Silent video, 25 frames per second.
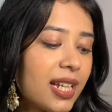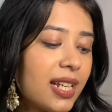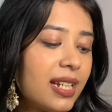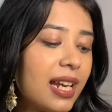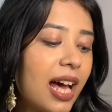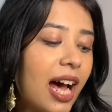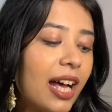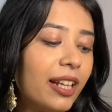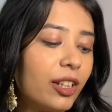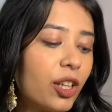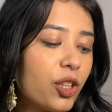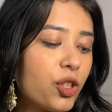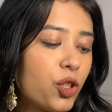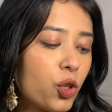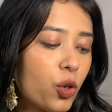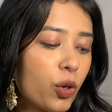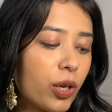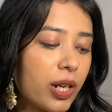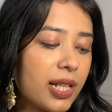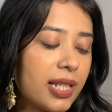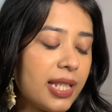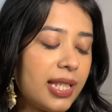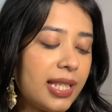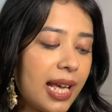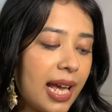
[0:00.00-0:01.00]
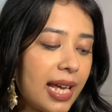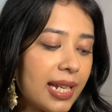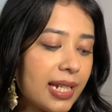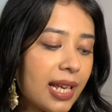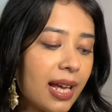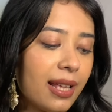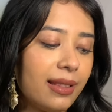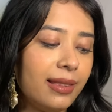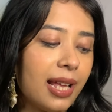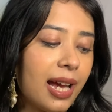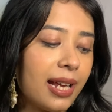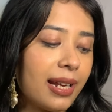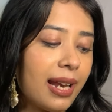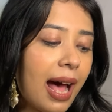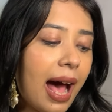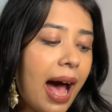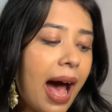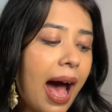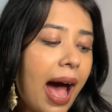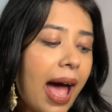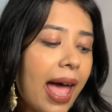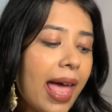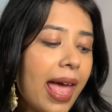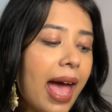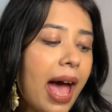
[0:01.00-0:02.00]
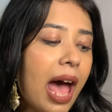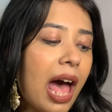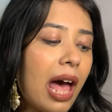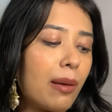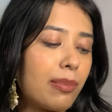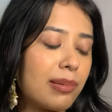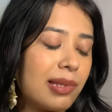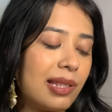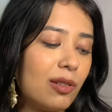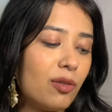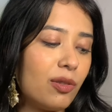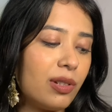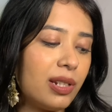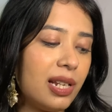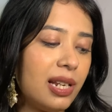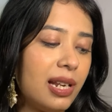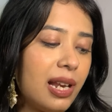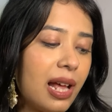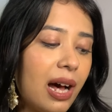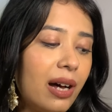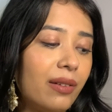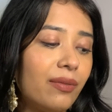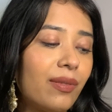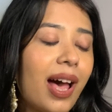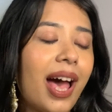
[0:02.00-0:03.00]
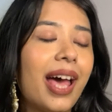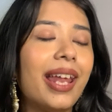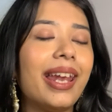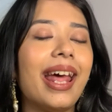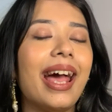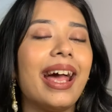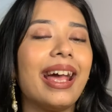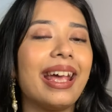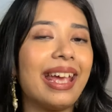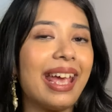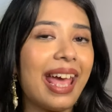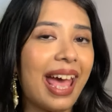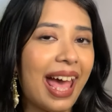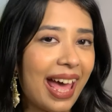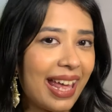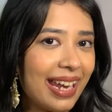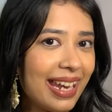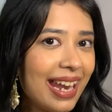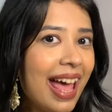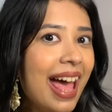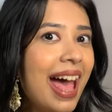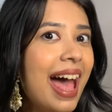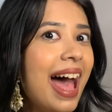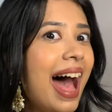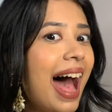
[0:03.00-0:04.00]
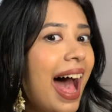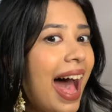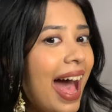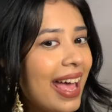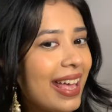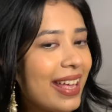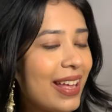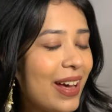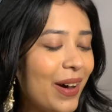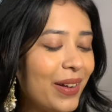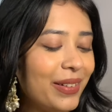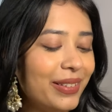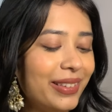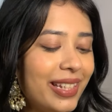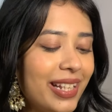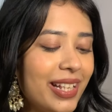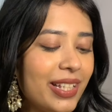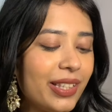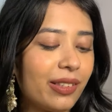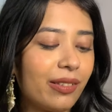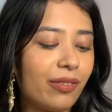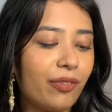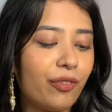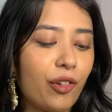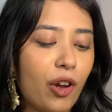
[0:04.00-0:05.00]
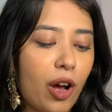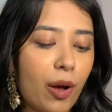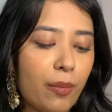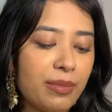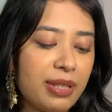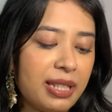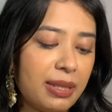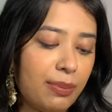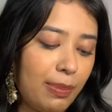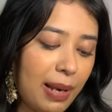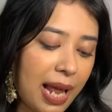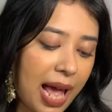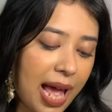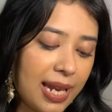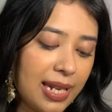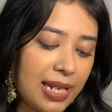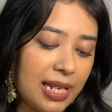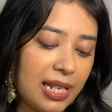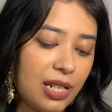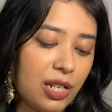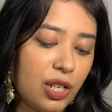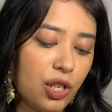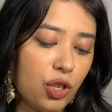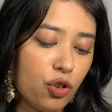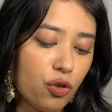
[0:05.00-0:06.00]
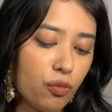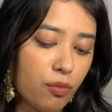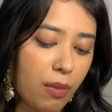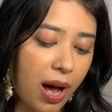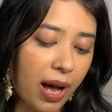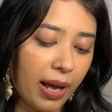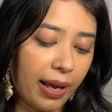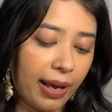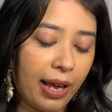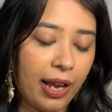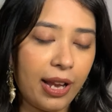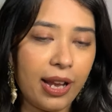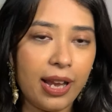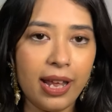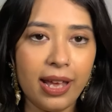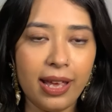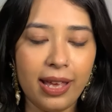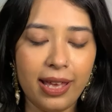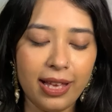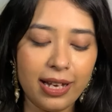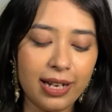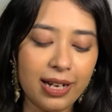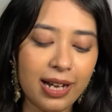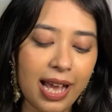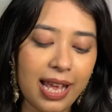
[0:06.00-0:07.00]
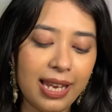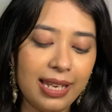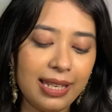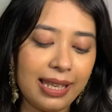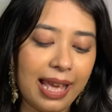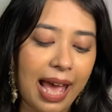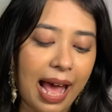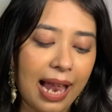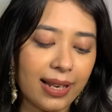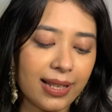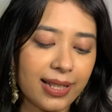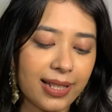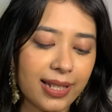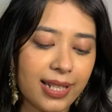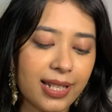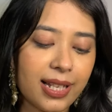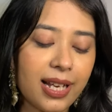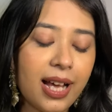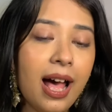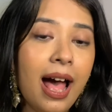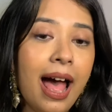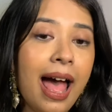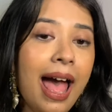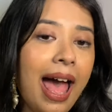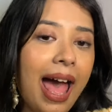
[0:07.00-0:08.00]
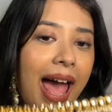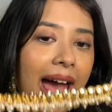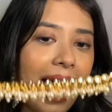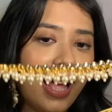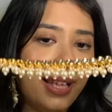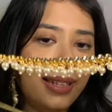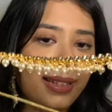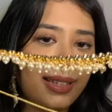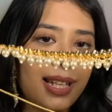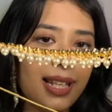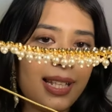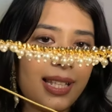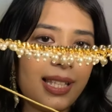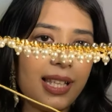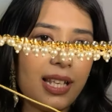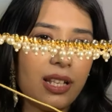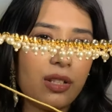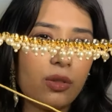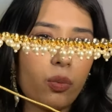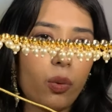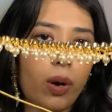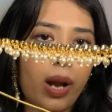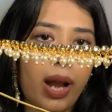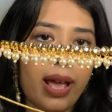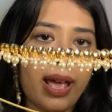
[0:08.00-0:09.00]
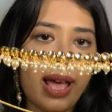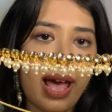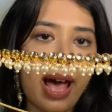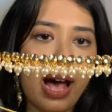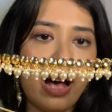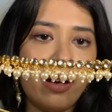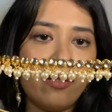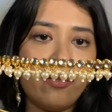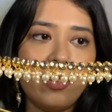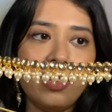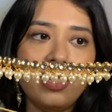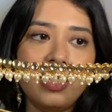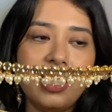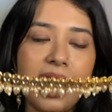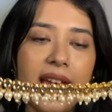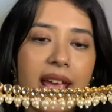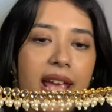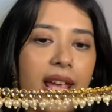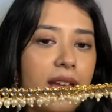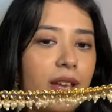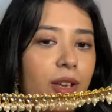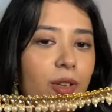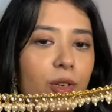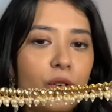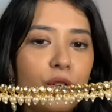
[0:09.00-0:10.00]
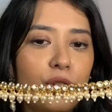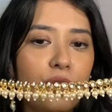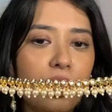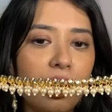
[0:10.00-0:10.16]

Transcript: another choker set that I absolutely love, and again I got this from Splendid New Market here in Calcutta, and this is what I have. Ye you know